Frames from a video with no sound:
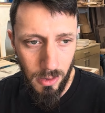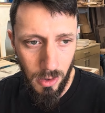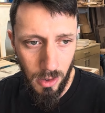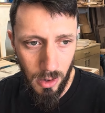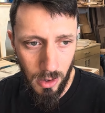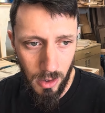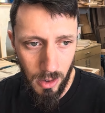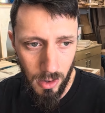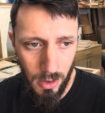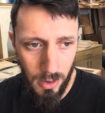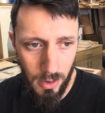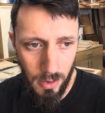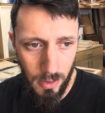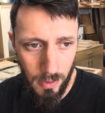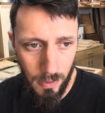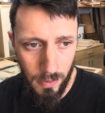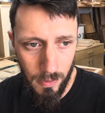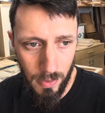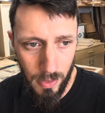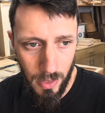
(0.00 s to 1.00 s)

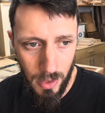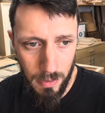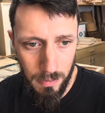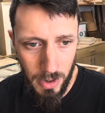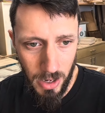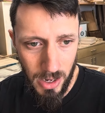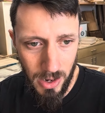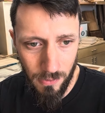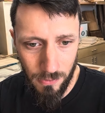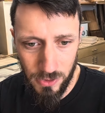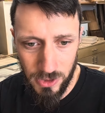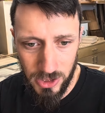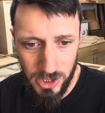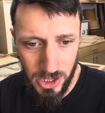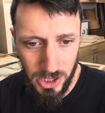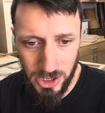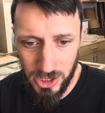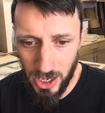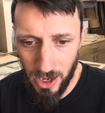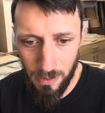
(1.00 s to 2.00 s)
it might have
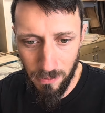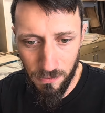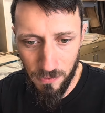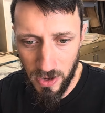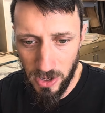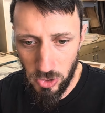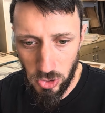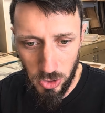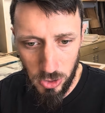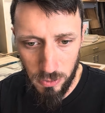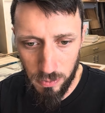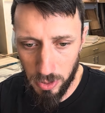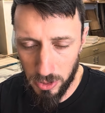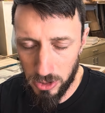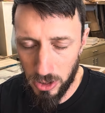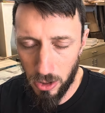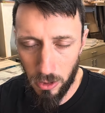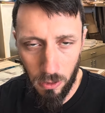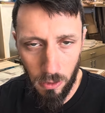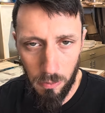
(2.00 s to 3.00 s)
the same features,
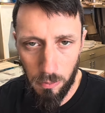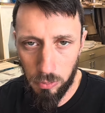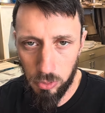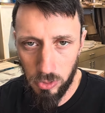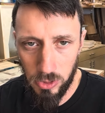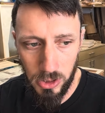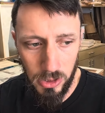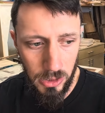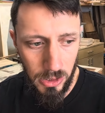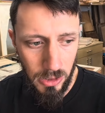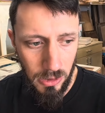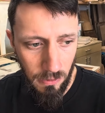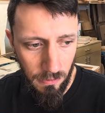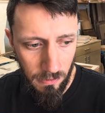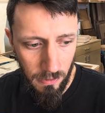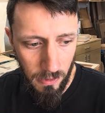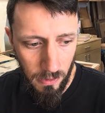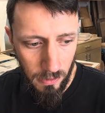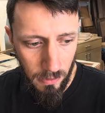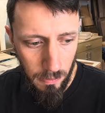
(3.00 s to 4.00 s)
but they're completely
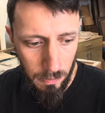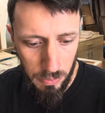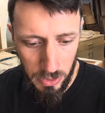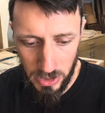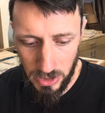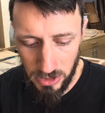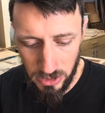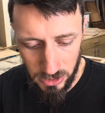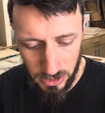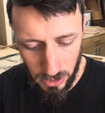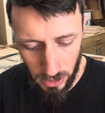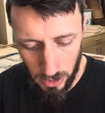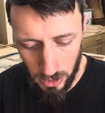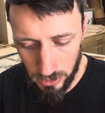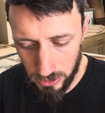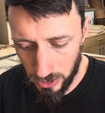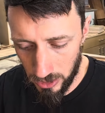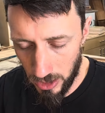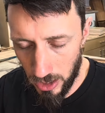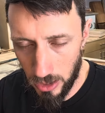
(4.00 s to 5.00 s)
different beasts
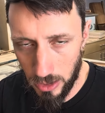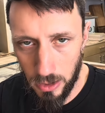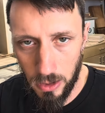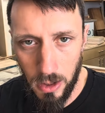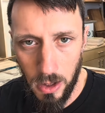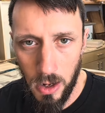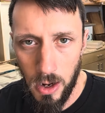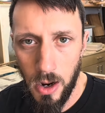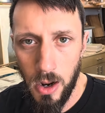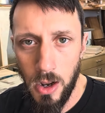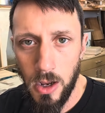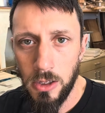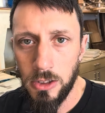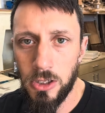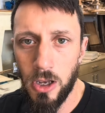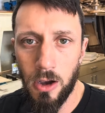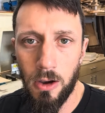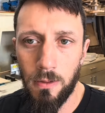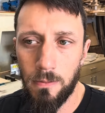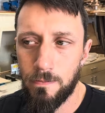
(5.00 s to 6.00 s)
altogether.
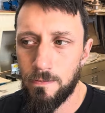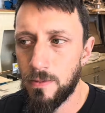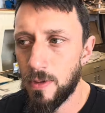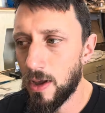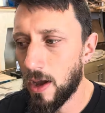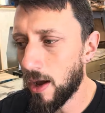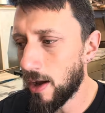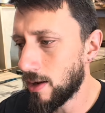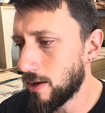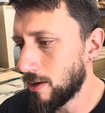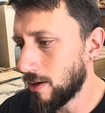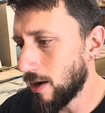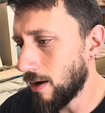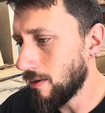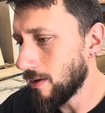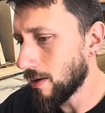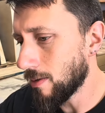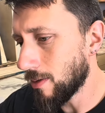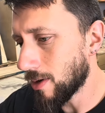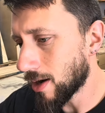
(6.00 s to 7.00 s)
So
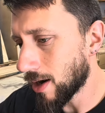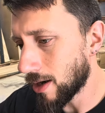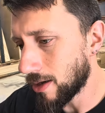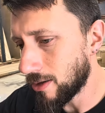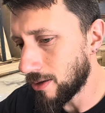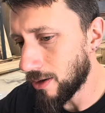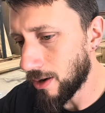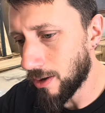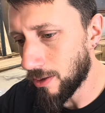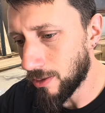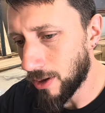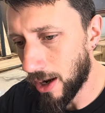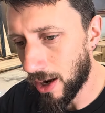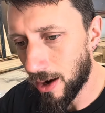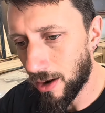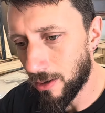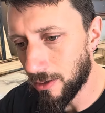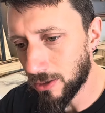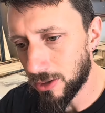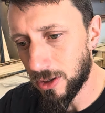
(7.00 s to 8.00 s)
knowing what I know
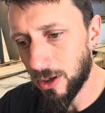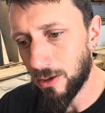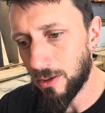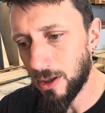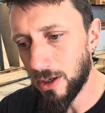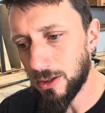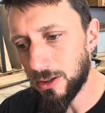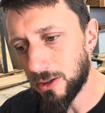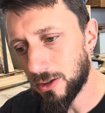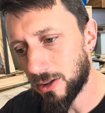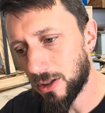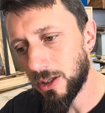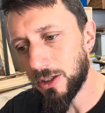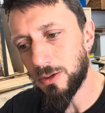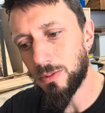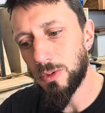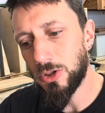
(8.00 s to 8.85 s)
now, so this